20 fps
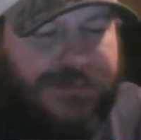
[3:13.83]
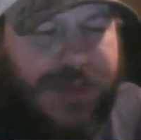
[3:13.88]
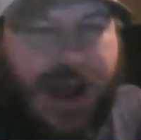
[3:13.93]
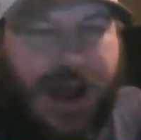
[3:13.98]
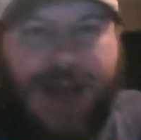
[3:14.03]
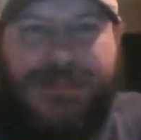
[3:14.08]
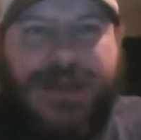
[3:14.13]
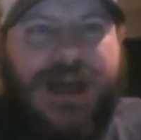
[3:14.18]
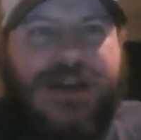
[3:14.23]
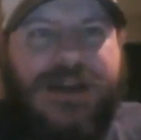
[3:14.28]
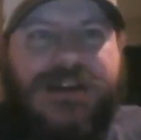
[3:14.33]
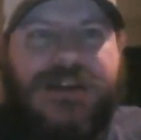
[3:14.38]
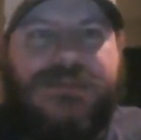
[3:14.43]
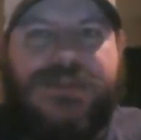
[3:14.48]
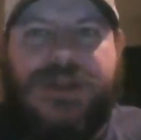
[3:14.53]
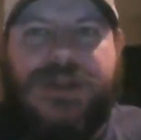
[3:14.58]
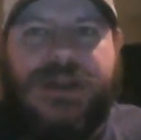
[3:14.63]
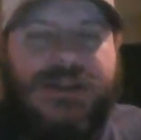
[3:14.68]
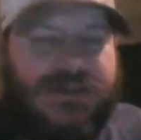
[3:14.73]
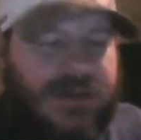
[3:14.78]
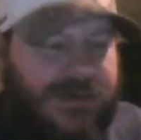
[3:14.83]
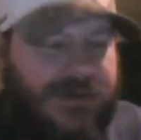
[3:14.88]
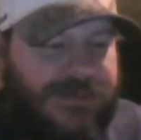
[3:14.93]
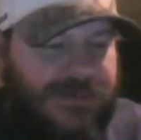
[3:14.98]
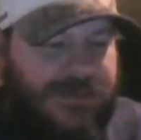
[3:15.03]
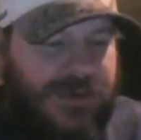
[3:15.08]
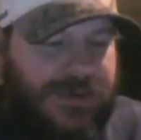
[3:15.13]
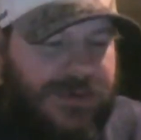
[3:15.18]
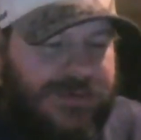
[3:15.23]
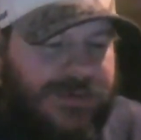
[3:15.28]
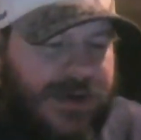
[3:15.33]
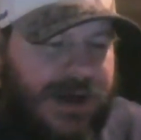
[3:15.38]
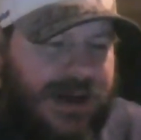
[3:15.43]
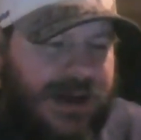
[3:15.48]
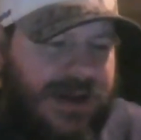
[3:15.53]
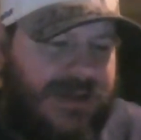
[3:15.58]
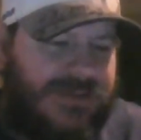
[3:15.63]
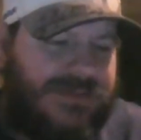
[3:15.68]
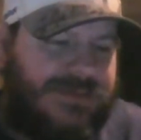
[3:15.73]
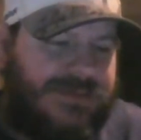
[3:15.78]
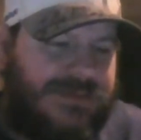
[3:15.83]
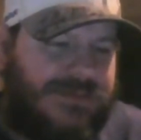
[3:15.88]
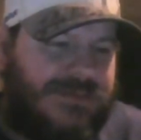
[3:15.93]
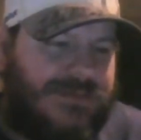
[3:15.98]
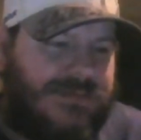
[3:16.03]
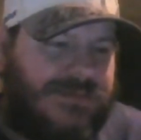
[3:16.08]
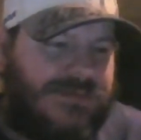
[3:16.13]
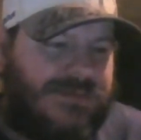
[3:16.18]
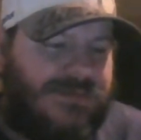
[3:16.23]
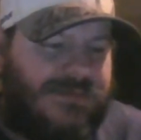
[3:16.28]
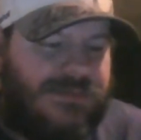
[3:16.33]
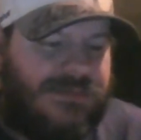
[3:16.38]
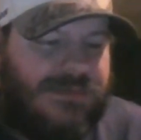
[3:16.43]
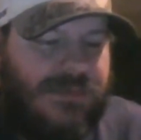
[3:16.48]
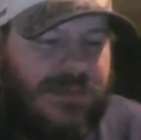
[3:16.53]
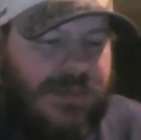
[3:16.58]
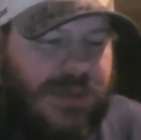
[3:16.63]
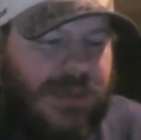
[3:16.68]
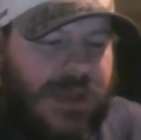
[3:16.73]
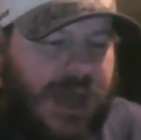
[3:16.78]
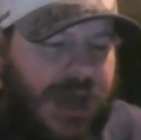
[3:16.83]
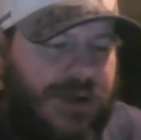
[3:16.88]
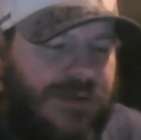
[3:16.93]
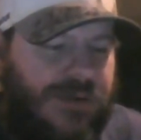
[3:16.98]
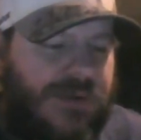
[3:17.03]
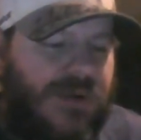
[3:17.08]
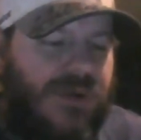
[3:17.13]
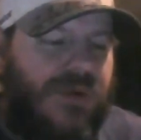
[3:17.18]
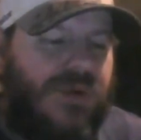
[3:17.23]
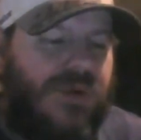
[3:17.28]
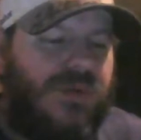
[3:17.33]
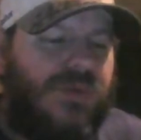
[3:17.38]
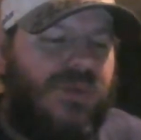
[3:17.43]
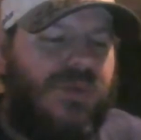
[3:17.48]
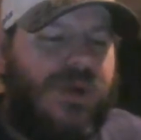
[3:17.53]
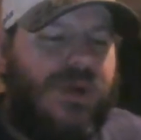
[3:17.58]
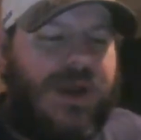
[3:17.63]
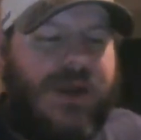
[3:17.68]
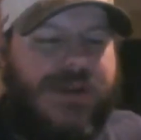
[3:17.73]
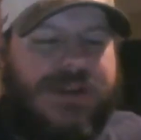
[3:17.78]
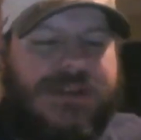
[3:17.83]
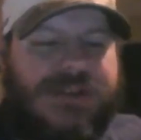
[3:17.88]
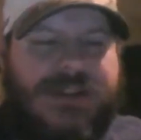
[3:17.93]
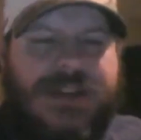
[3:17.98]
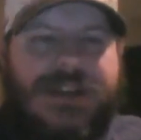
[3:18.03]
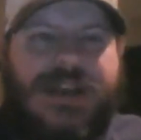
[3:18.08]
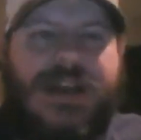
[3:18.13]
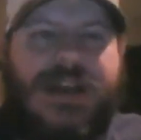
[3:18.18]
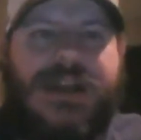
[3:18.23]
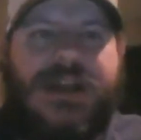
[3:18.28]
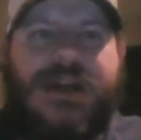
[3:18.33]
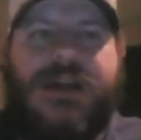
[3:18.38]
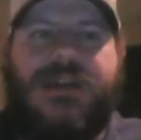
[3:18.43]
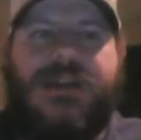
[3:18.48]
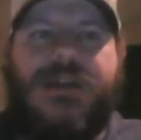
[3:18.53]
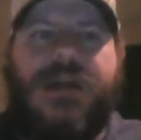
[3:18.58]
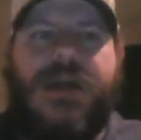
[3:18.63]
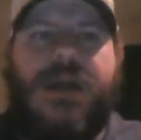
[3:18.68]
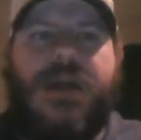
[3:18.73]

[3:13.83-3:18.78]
I'm not going to play till I'm 45. I don't know where he said that at.